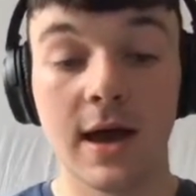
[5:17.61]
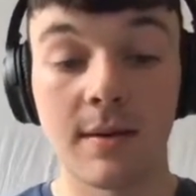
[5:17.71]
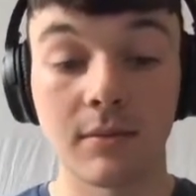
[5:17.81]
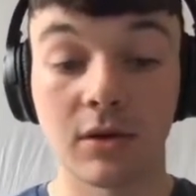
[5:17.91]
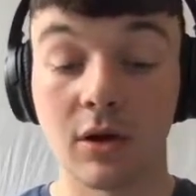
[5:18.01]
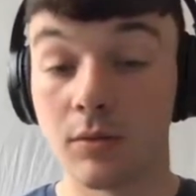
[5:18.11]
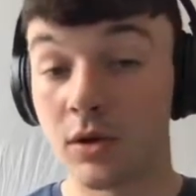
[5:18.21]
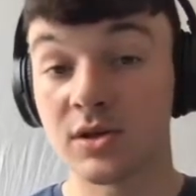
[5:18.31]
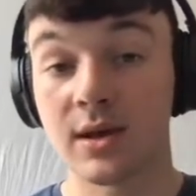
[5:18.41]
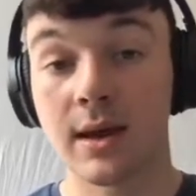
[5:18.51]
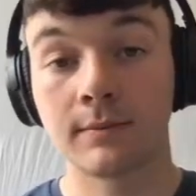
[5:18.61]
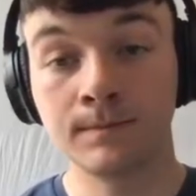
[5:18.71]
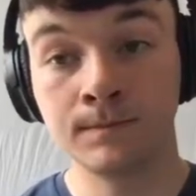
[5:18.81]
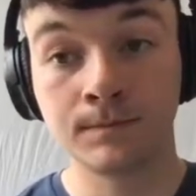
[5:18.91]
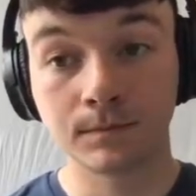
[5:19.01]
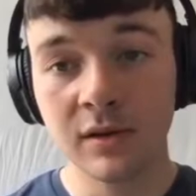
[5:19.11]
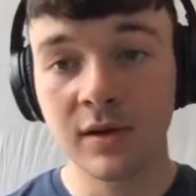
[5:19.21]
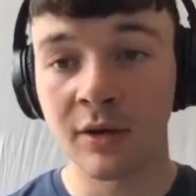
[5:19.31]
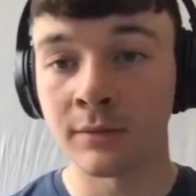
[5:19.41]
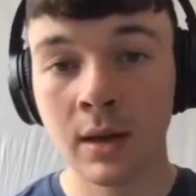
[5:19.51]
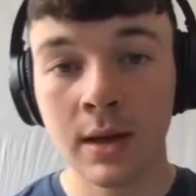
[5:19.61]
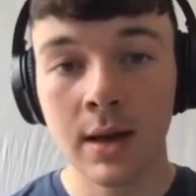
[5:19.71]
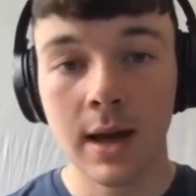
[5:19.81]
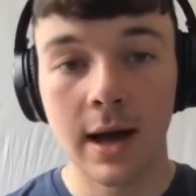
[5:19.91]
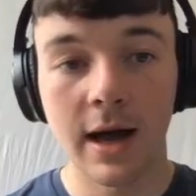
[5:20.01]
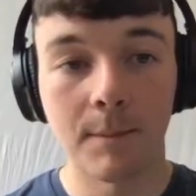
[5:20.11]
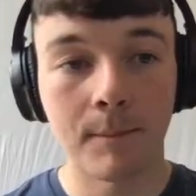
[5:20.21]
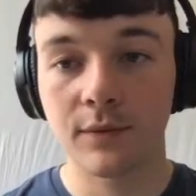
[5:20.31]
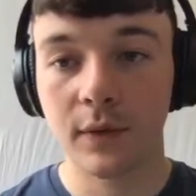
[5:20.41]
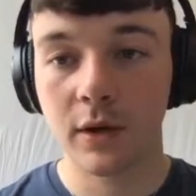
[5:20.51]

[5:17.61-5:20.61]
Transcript: you go and watch that. So if I